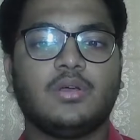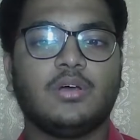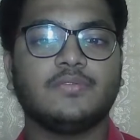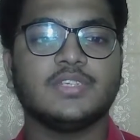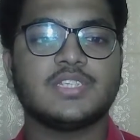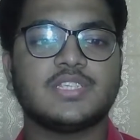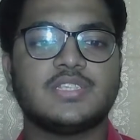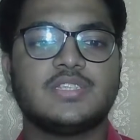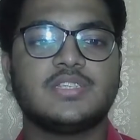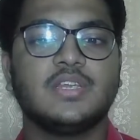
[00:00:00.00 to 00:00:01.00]
of the
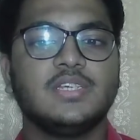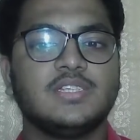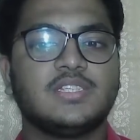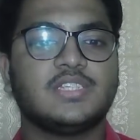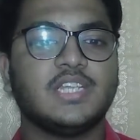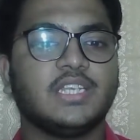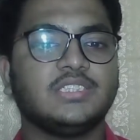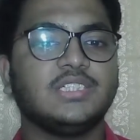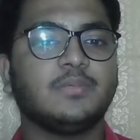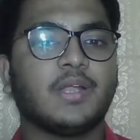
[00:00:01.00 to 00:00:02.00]

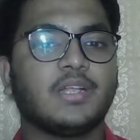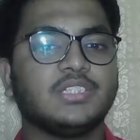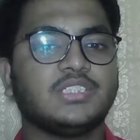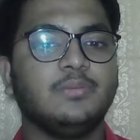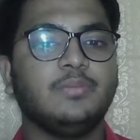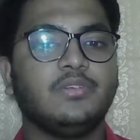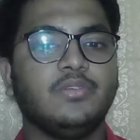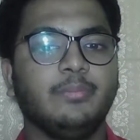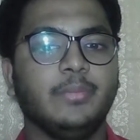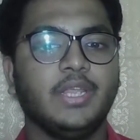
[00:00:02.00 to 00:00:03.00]
strategic partnership
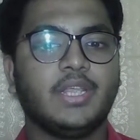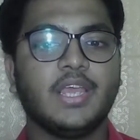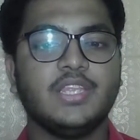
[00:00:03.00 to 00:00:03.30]
between Meta